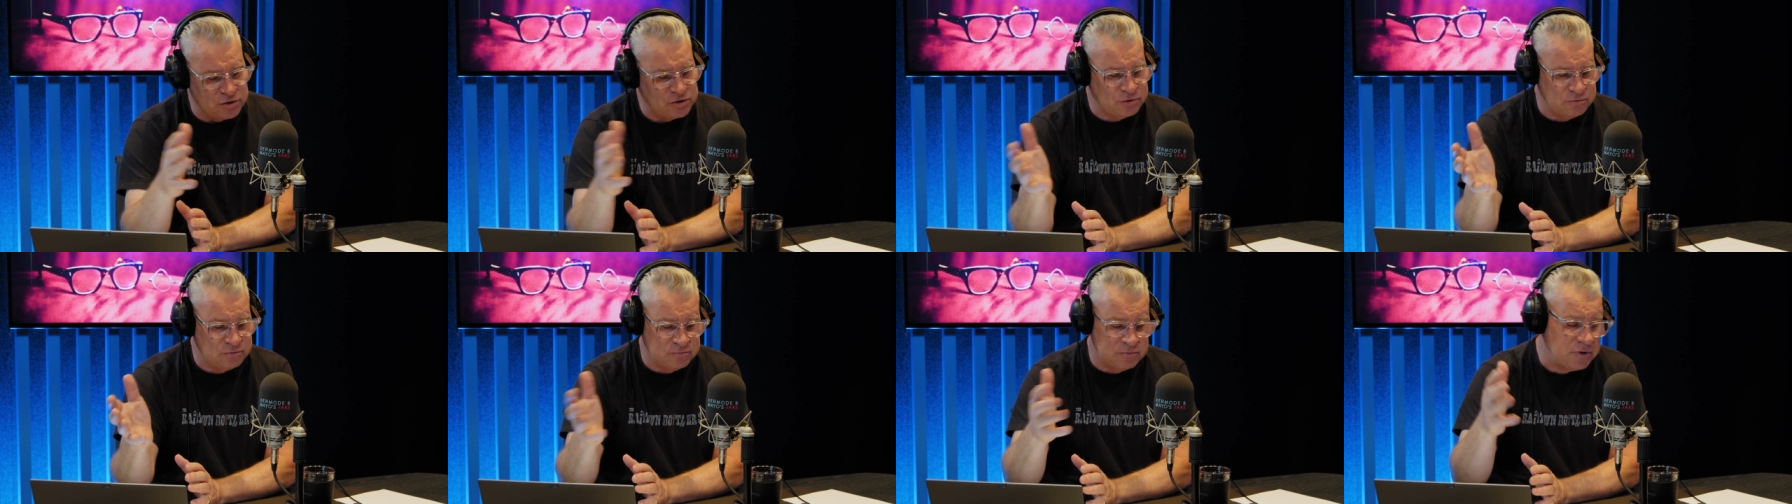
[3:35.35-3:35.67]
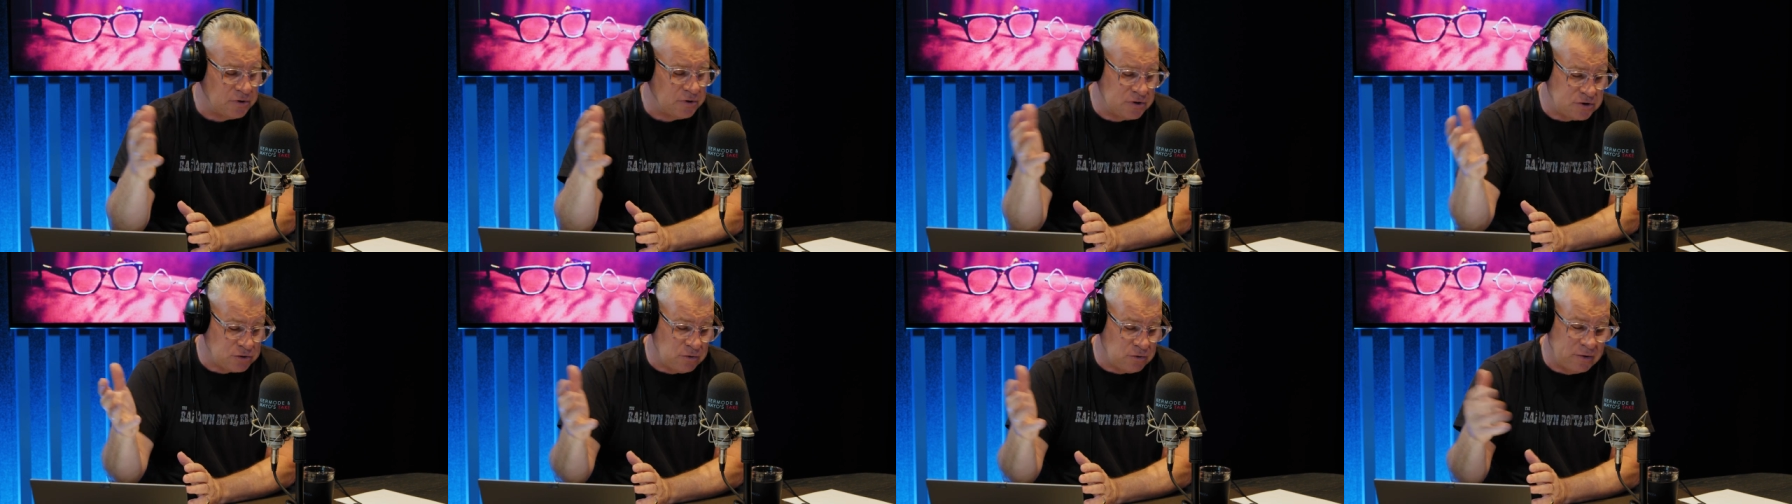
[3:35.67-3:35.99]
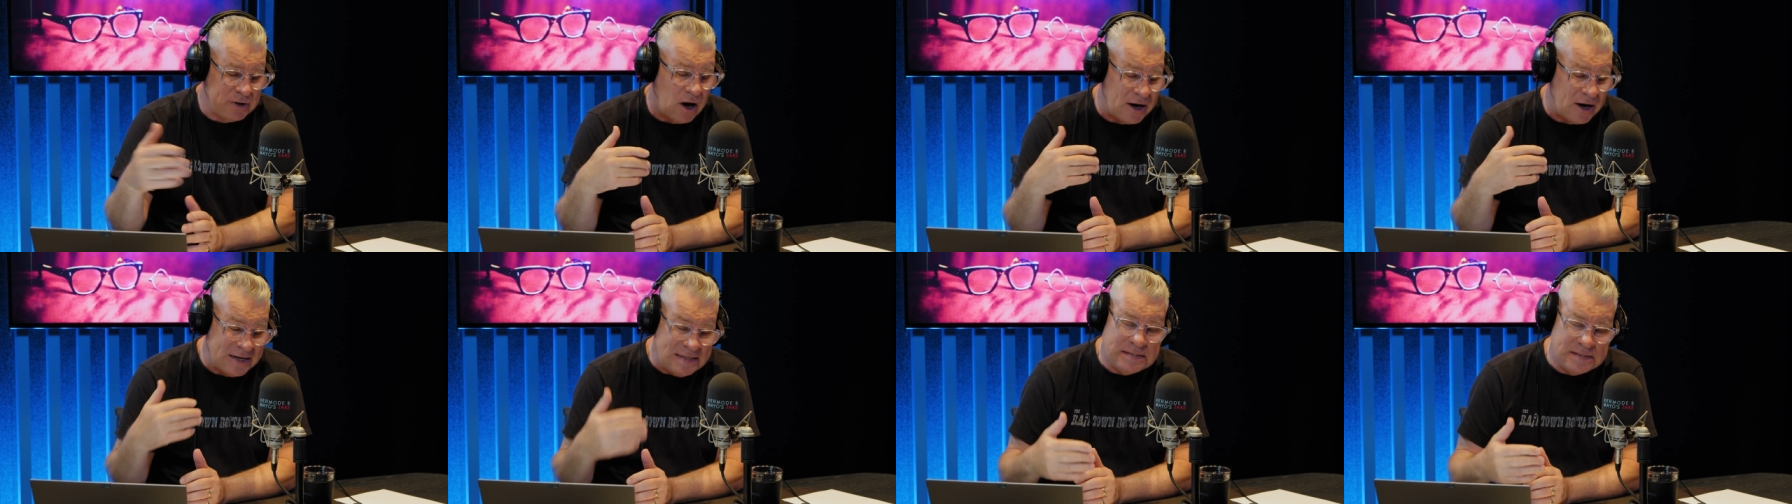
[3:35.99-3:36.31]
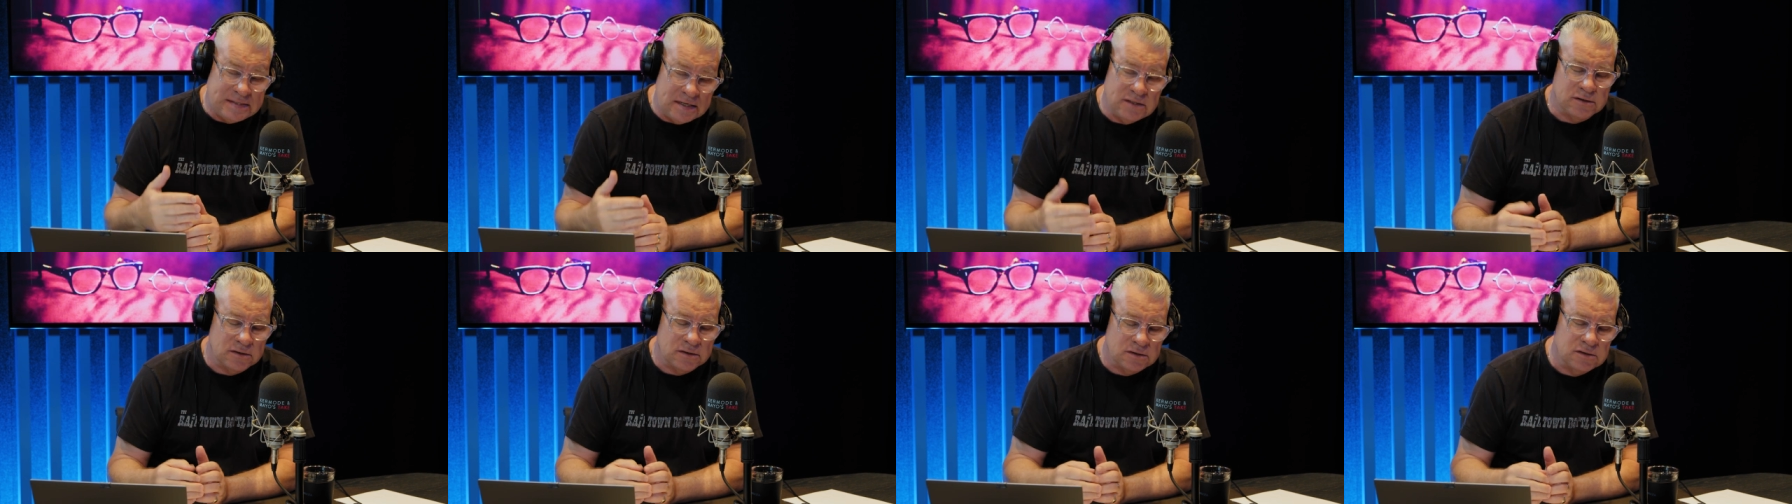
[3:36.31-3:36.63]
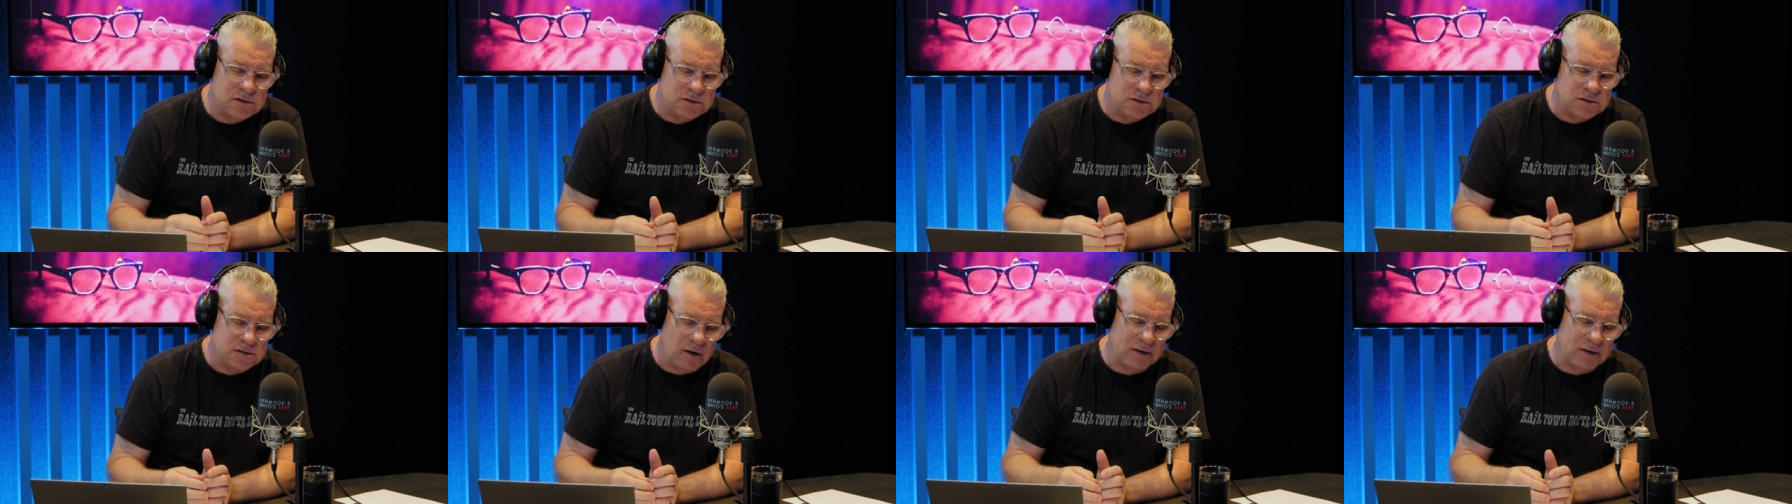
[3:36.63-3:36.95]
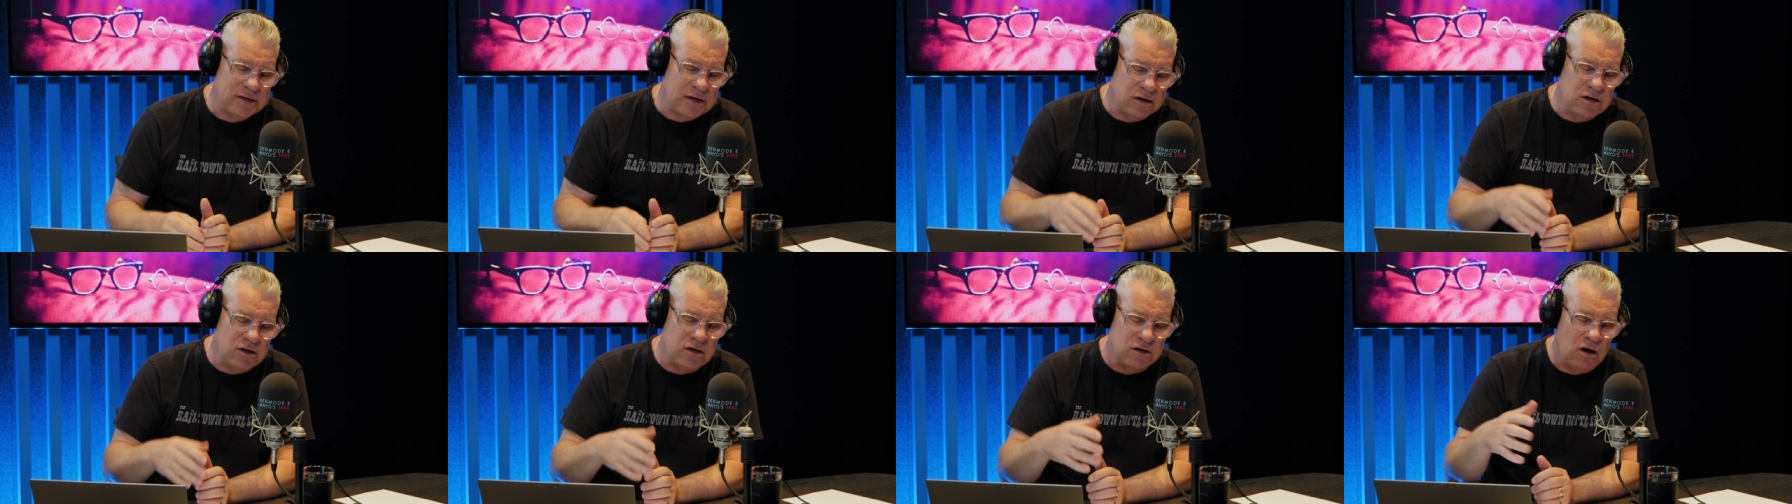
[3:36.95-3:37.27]
story, and I didn't, so I
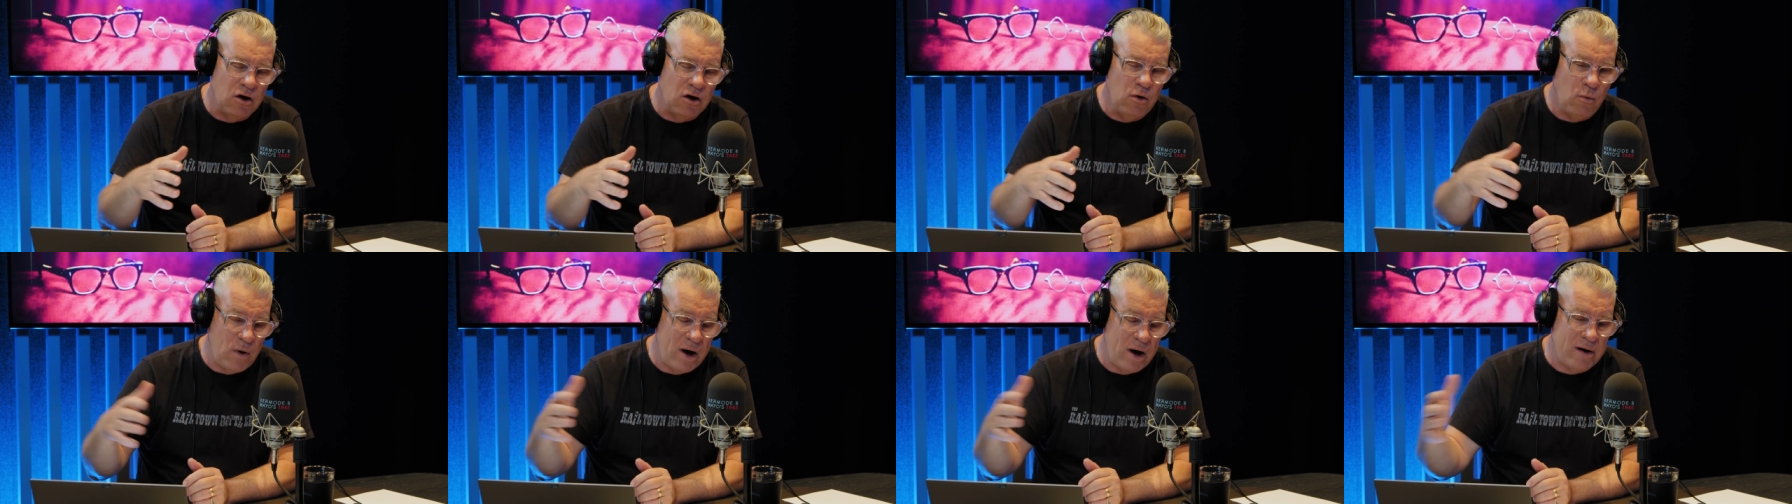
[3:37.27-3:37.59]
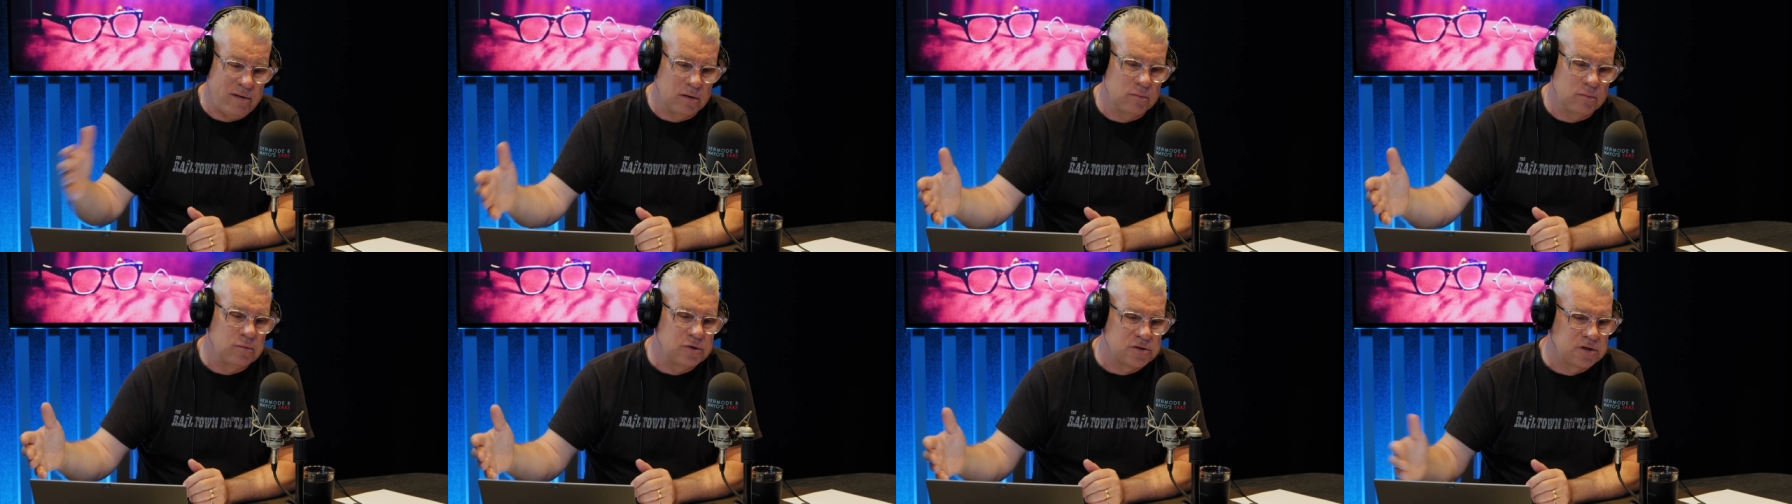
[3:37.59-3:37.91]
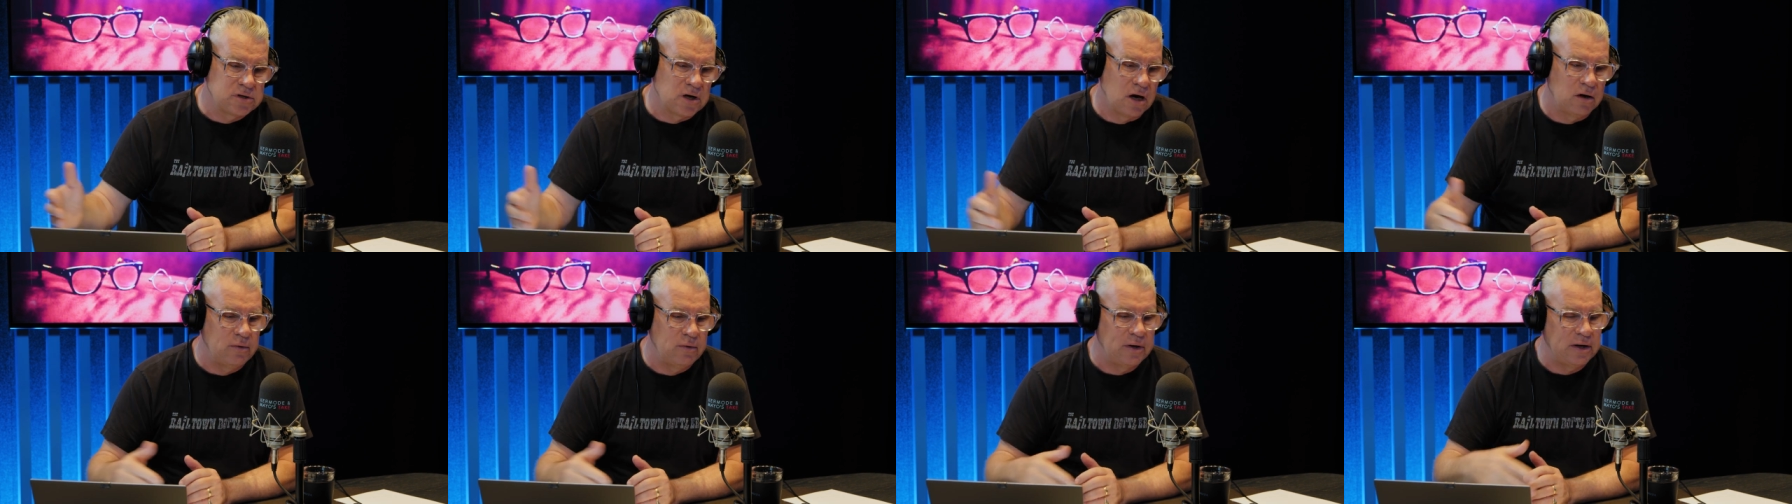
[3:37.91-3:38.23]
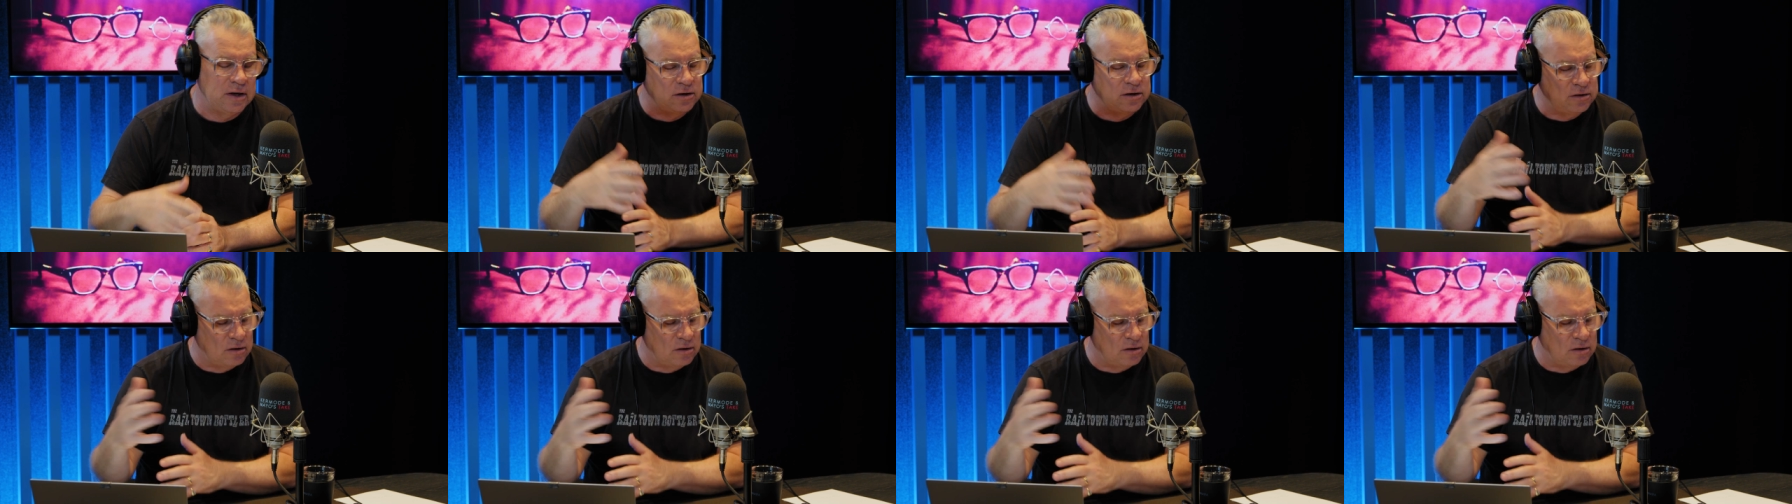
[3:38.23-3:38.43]
didn't know where it was going.